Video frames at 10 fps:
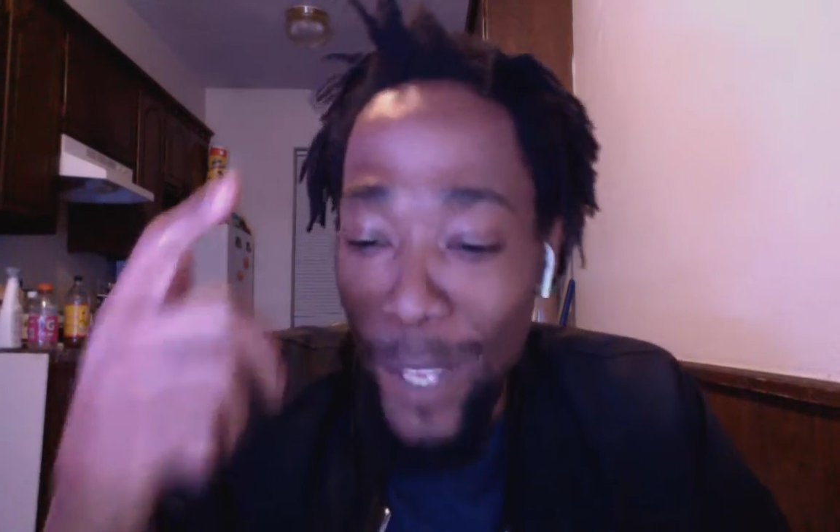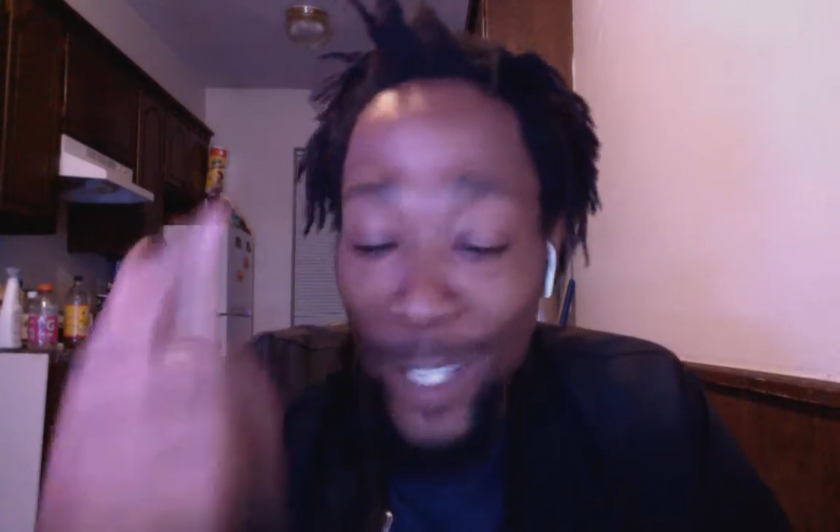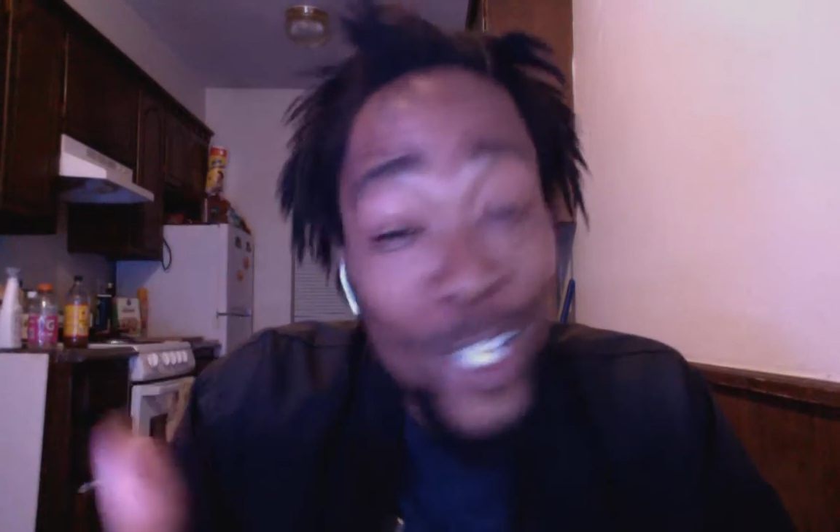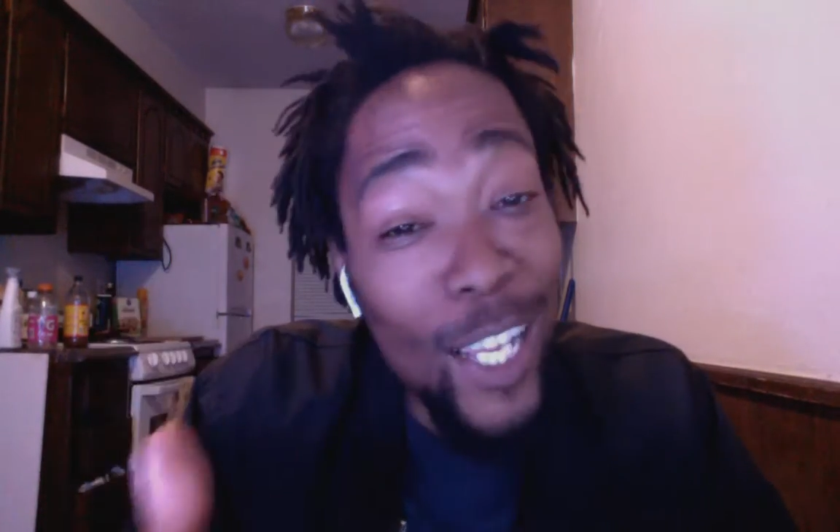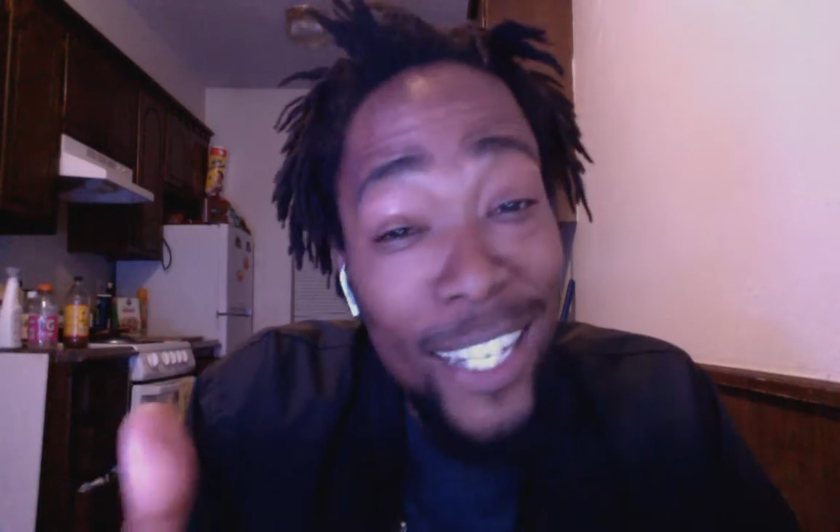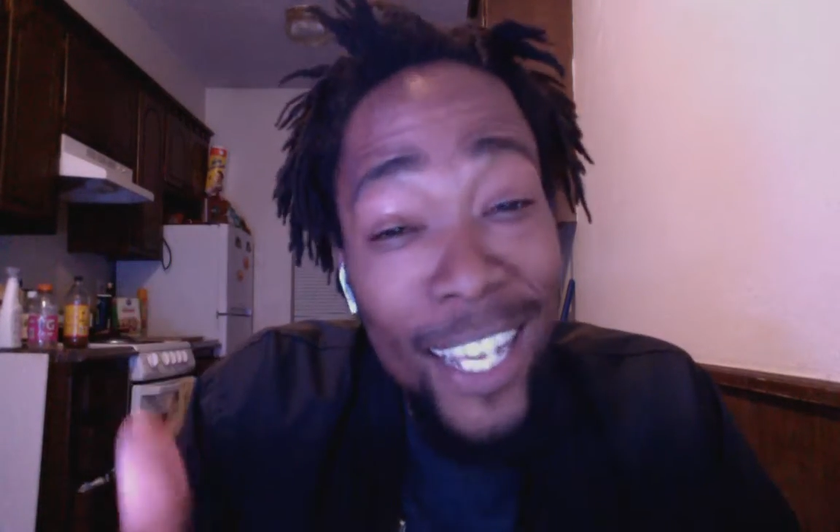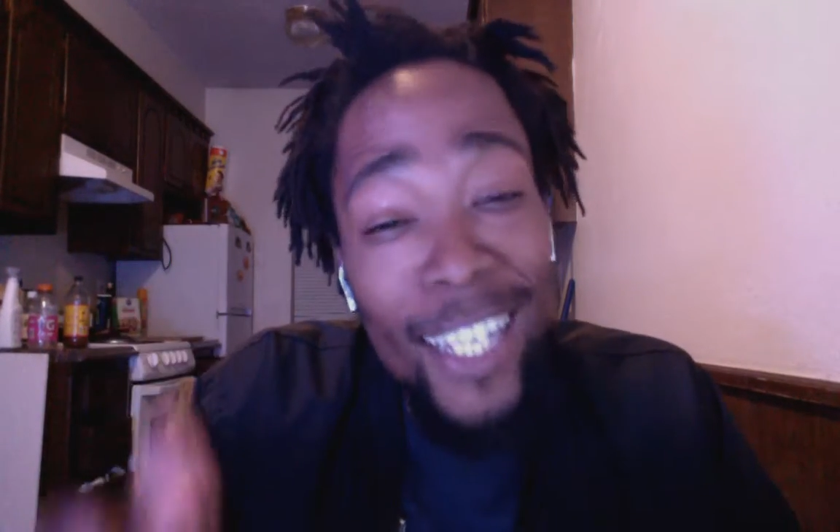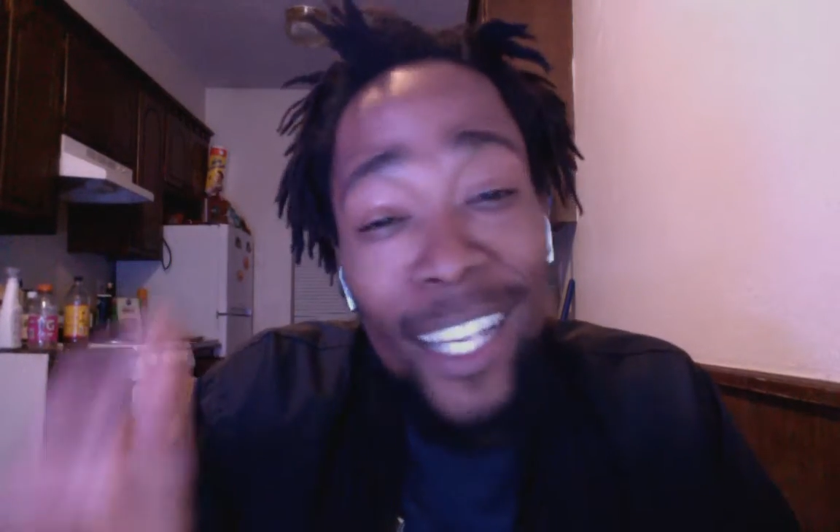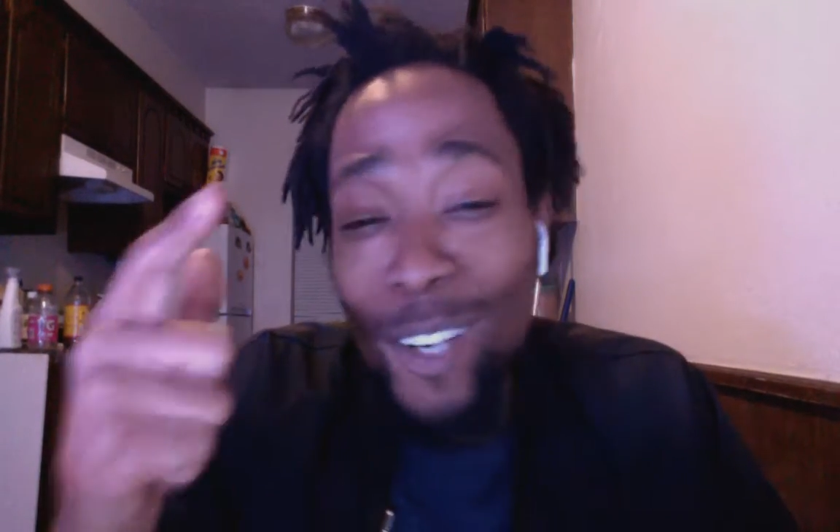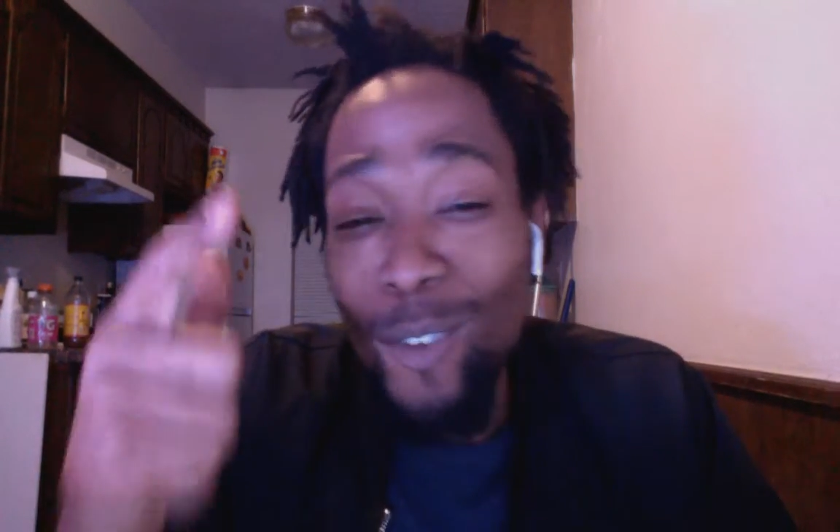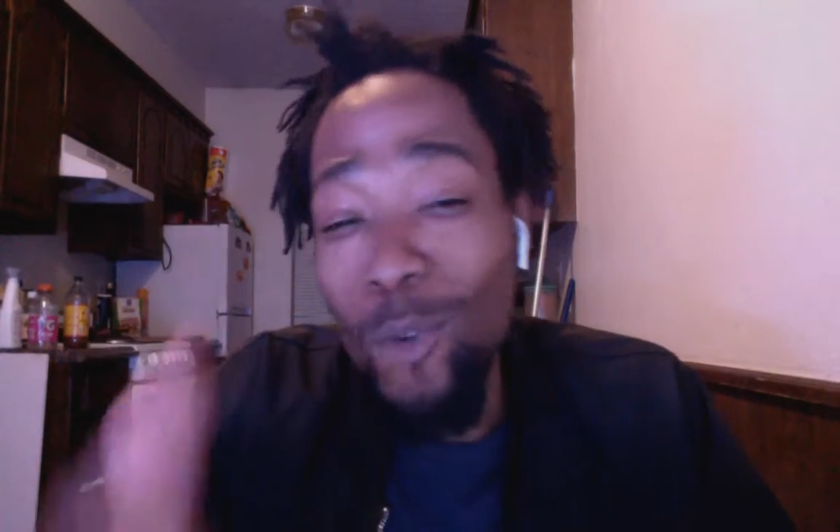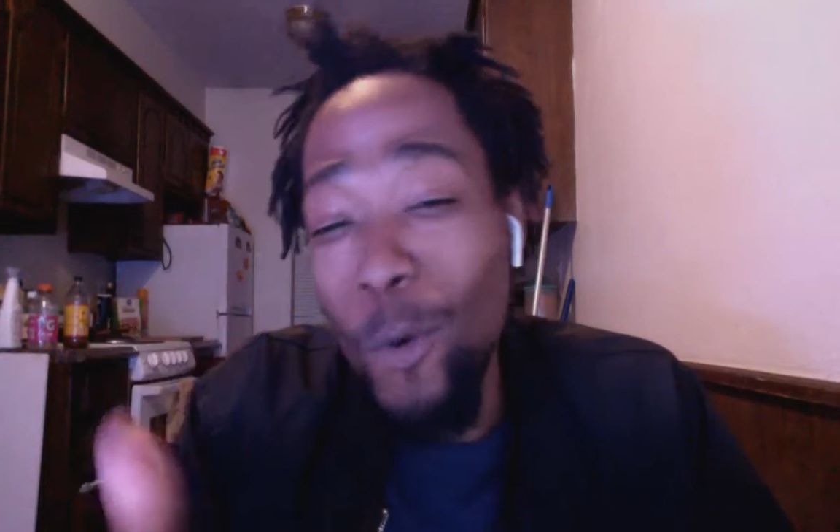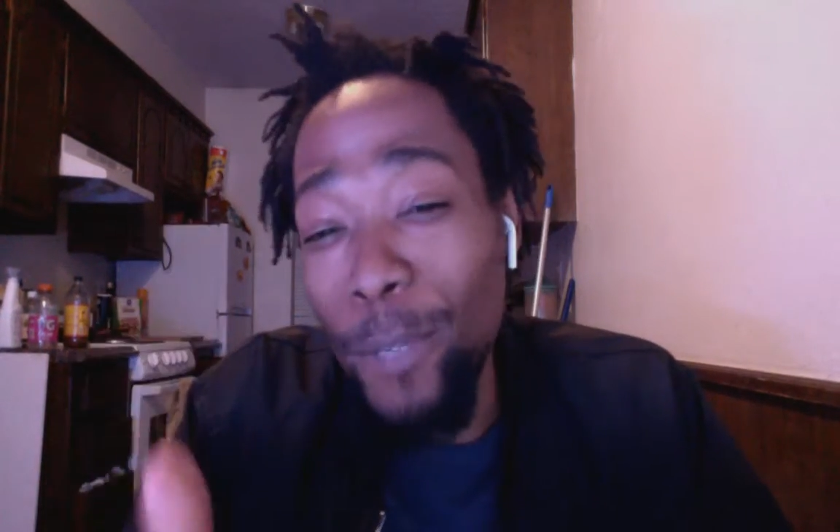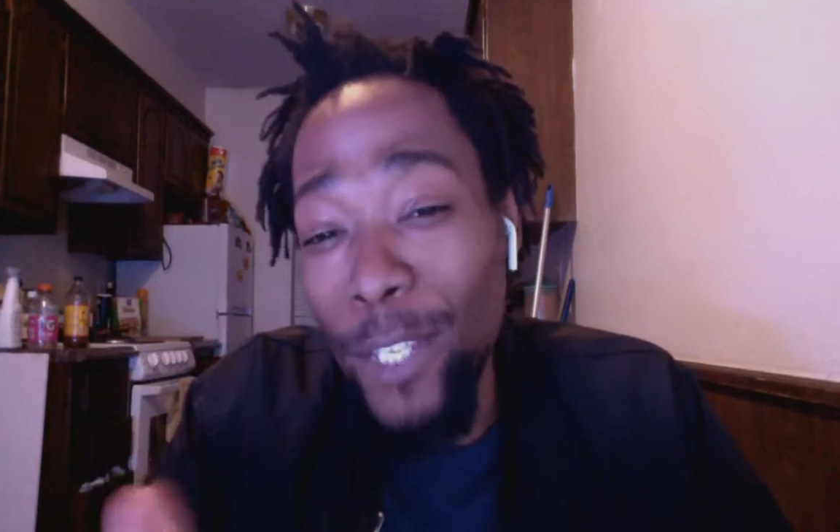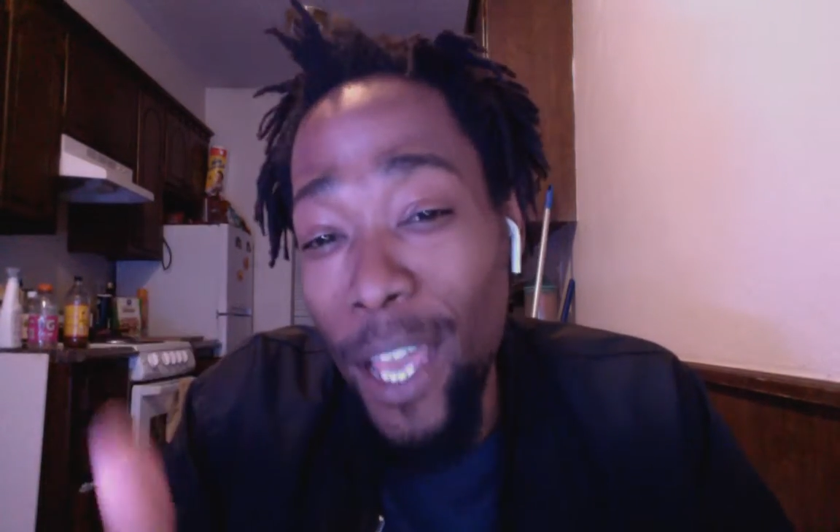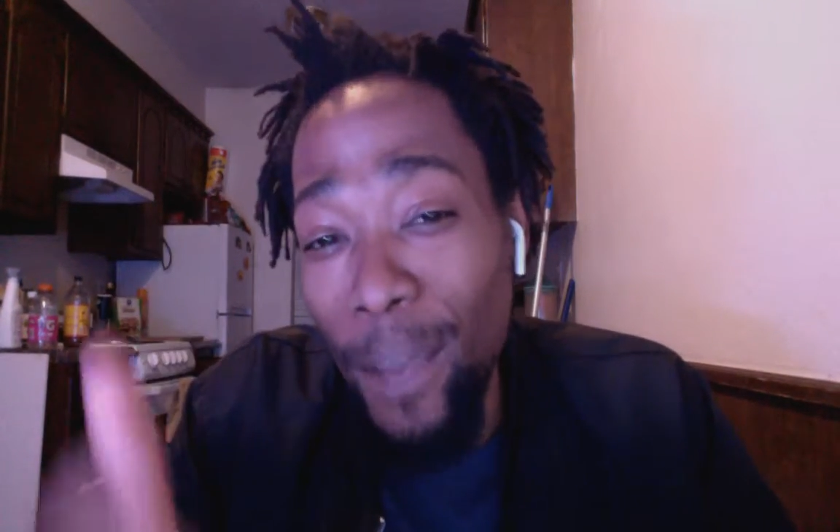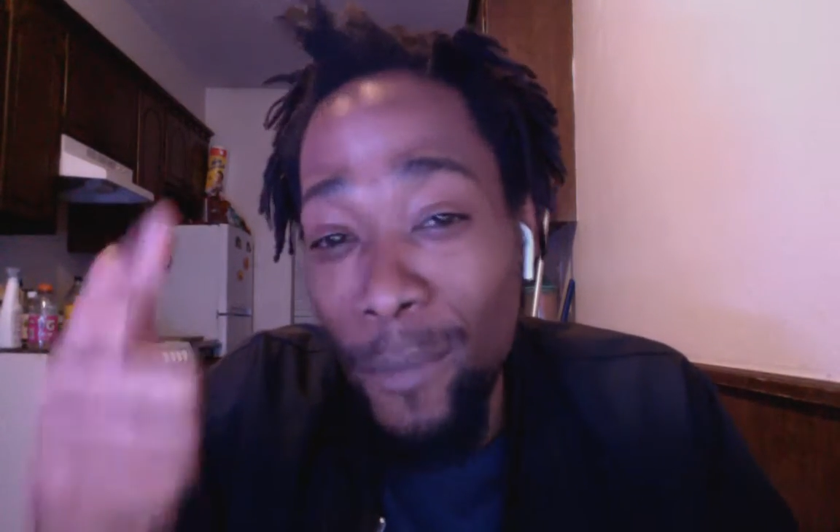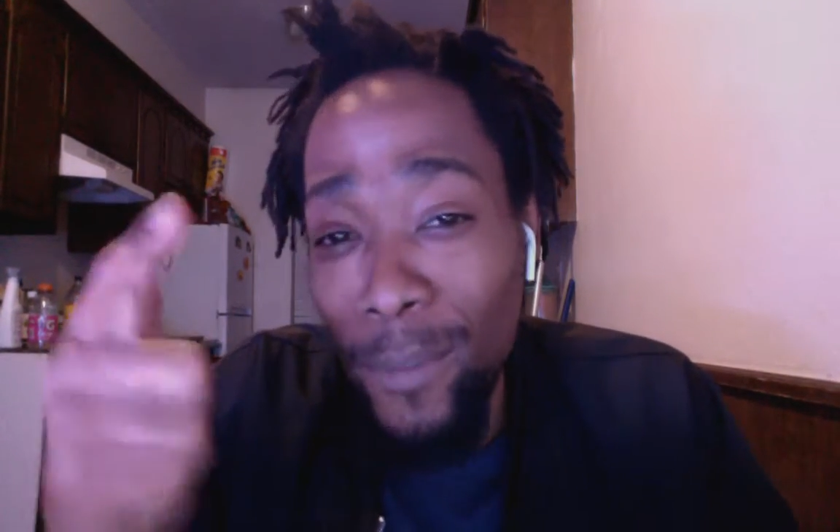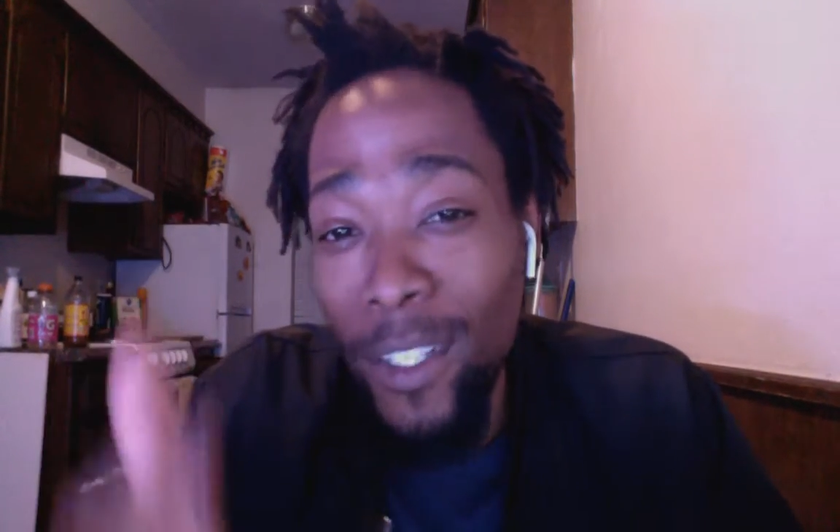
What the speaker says: Sunday, 4 p.m.